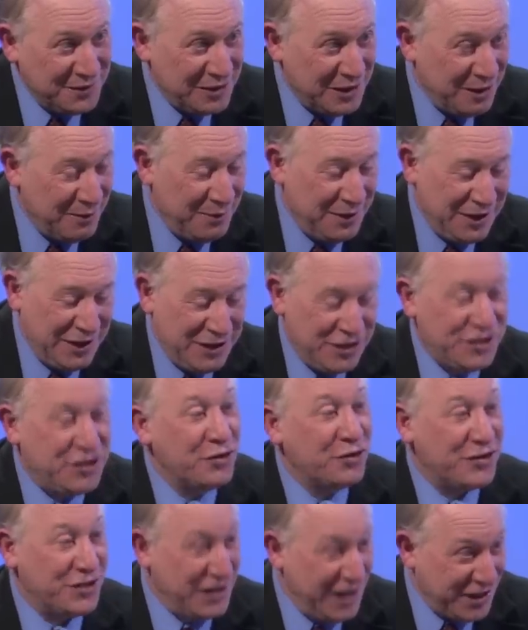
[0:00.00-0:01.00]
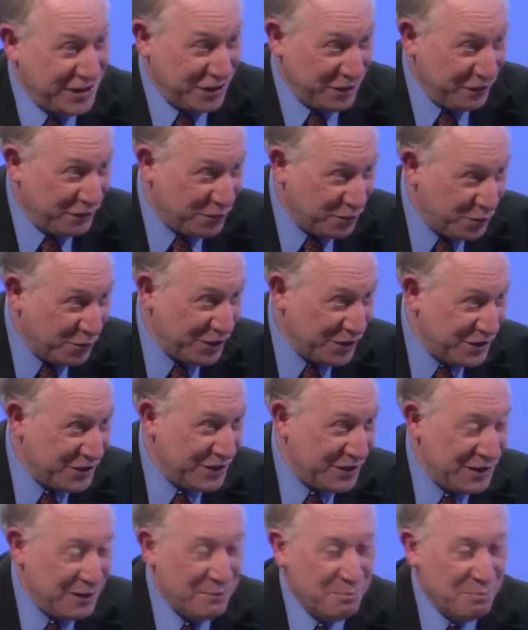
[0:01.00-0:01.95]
I mean, he still says it, of course. Yeah.